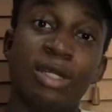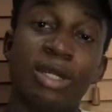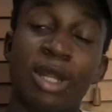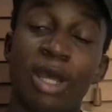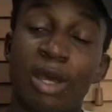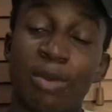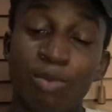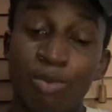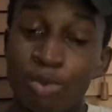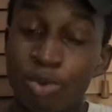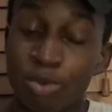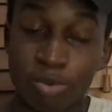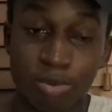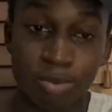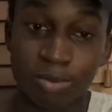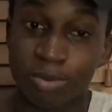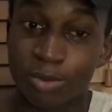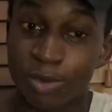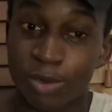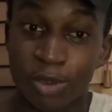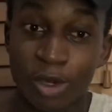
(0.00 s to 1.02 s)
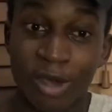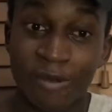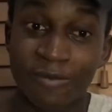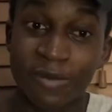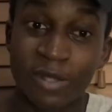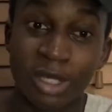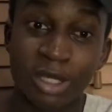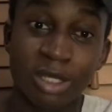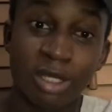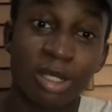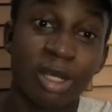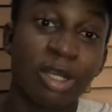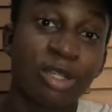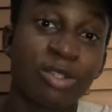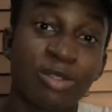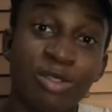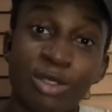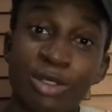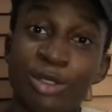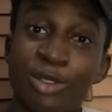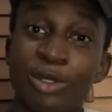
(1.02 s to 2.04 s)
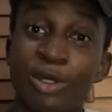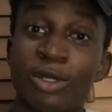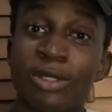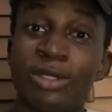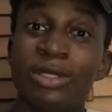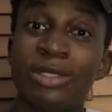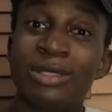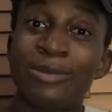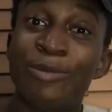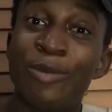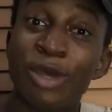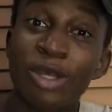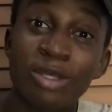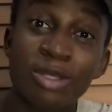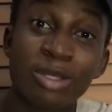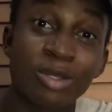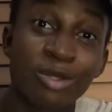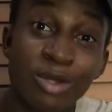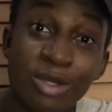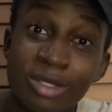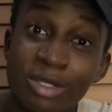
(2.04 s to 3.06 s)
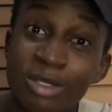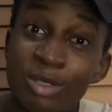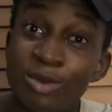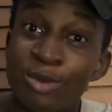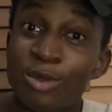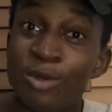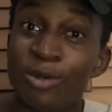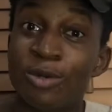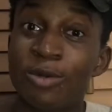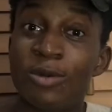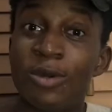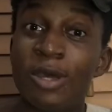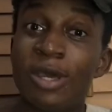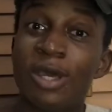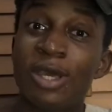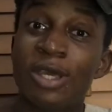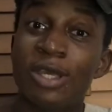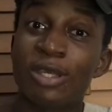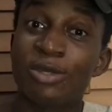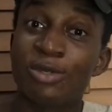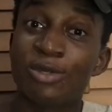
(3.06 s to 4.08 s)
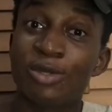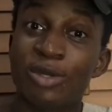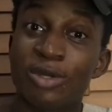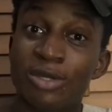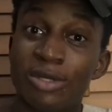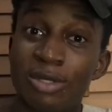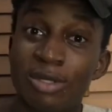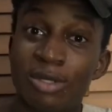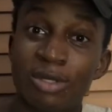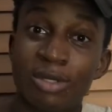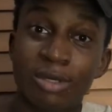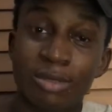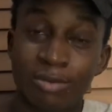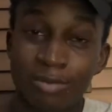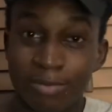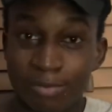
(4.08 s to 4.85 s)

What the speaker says: Like, boom, you have taken that screenshot, the person doesn't know. It's just